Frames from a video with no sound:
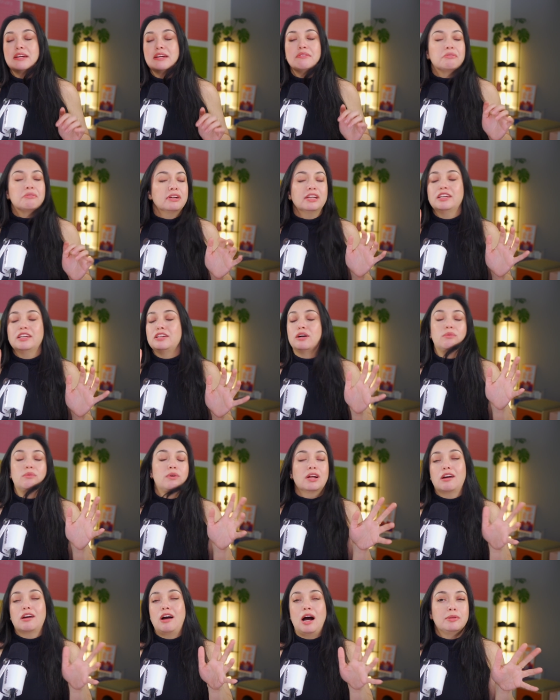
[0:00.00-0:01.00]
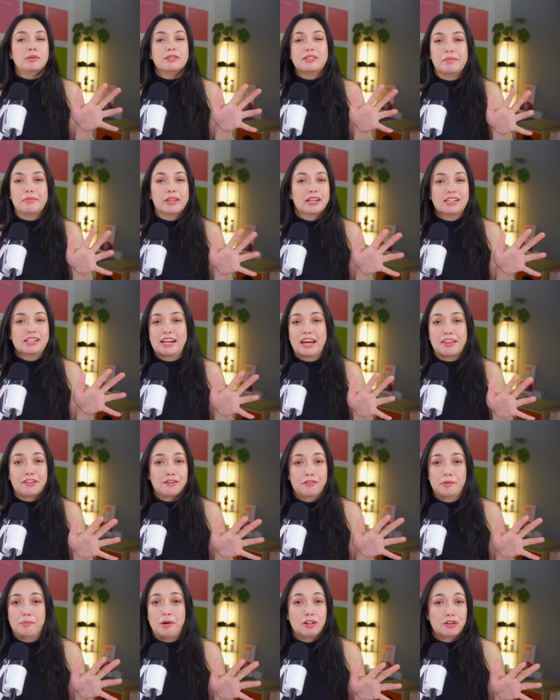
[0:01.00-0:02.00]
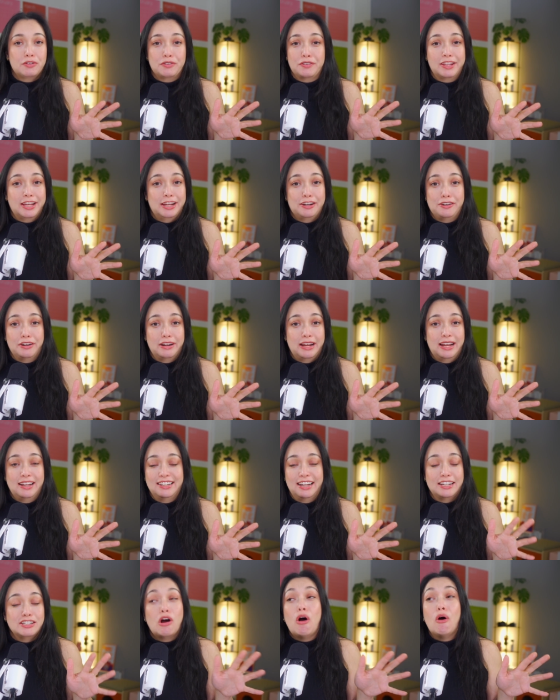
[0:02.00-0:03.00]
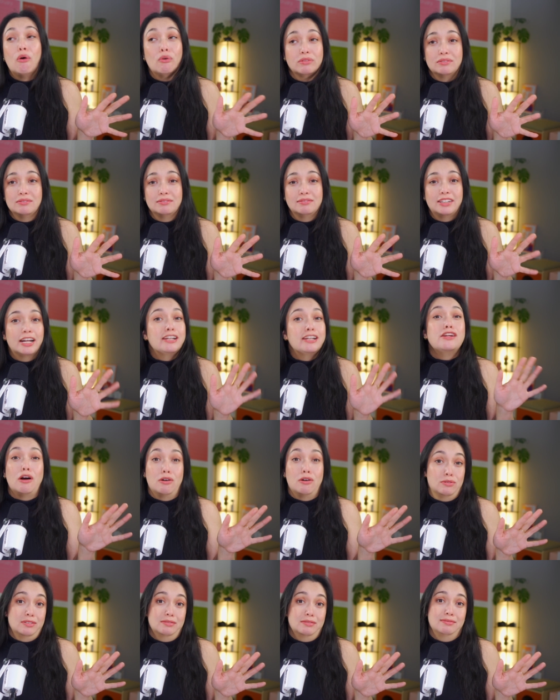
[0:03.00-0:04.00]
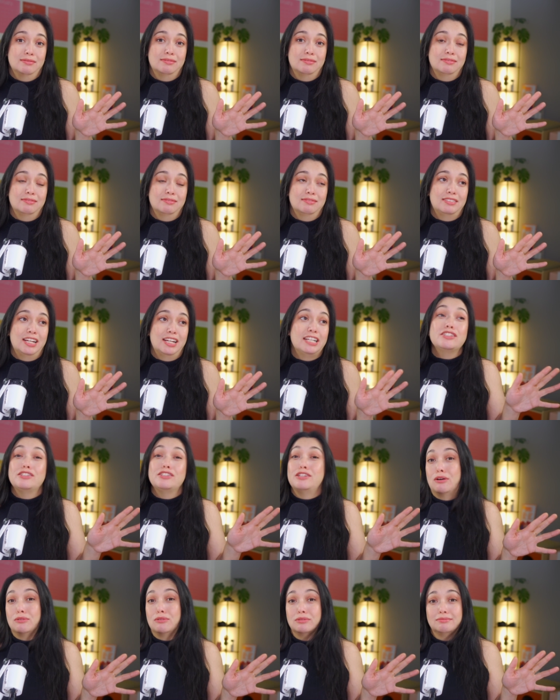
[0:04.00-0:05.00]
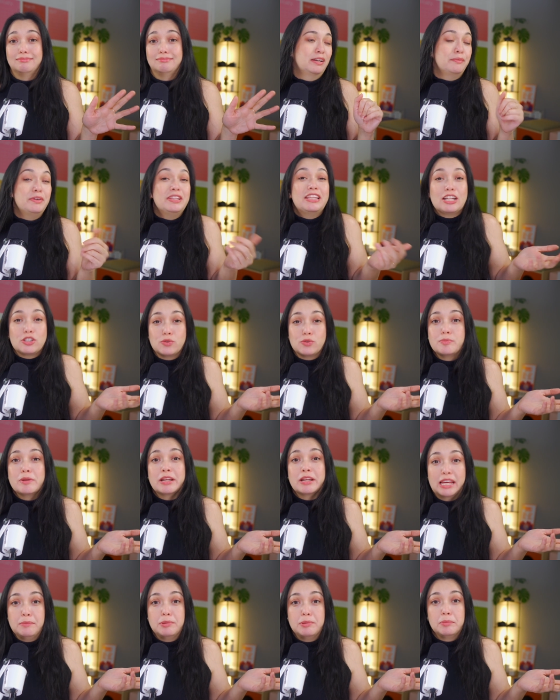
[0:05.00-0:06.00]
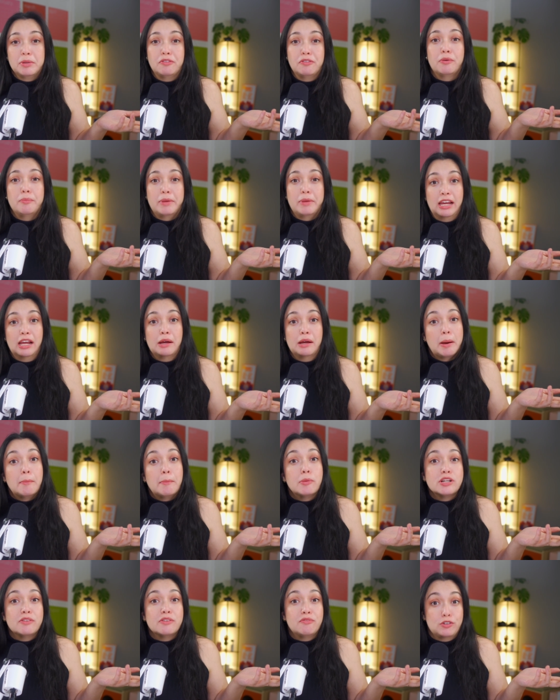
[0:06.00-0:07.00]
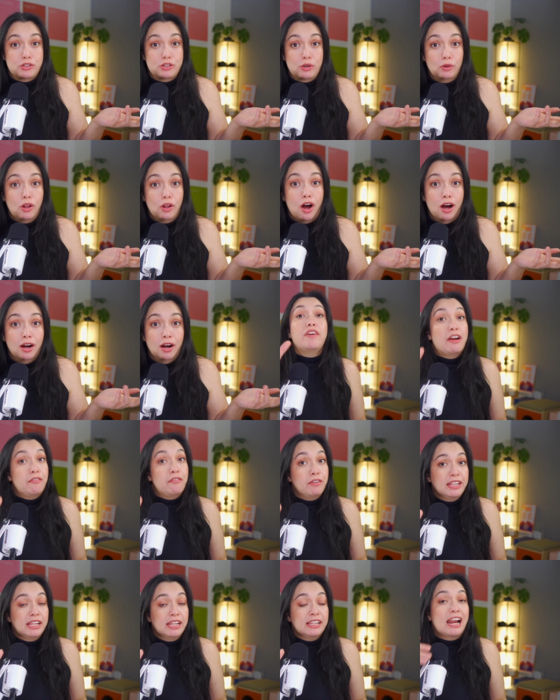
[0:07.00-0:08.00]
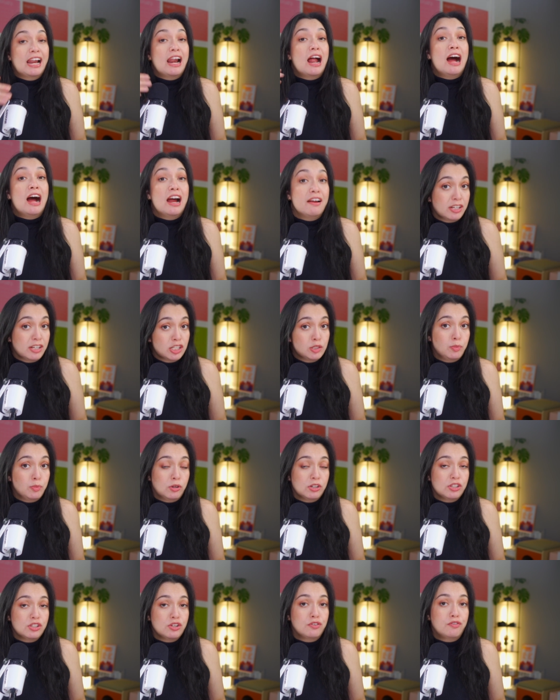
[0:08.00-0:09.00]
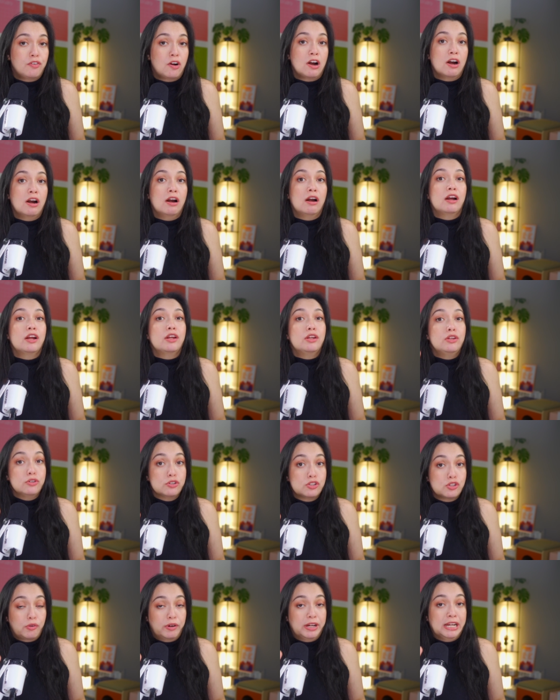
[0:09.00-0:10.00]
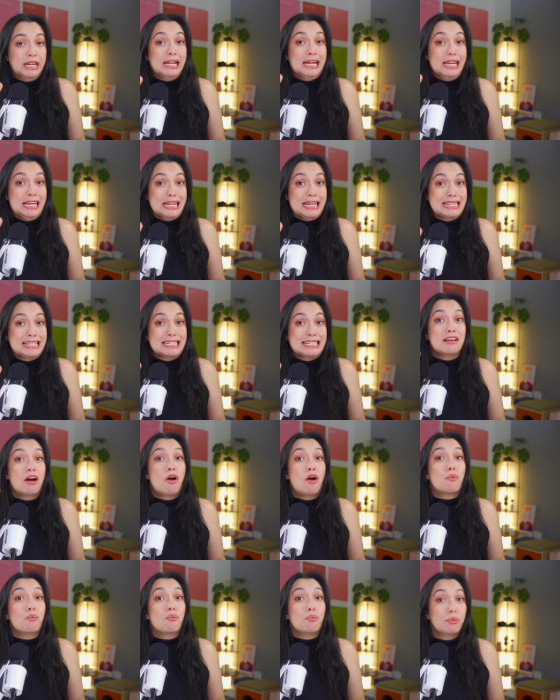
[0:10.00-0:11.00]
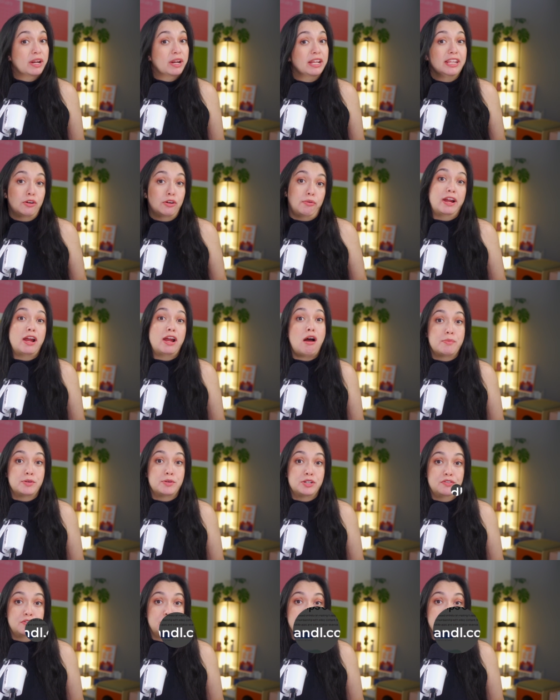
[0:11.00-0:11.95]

I really don't want to cobble something together from all over the internet. I don't. I don't. I just don't. I mean, that's what's been keeping me from making a membership for so long. Everything that I've explored so far, Uscreen is a really great option for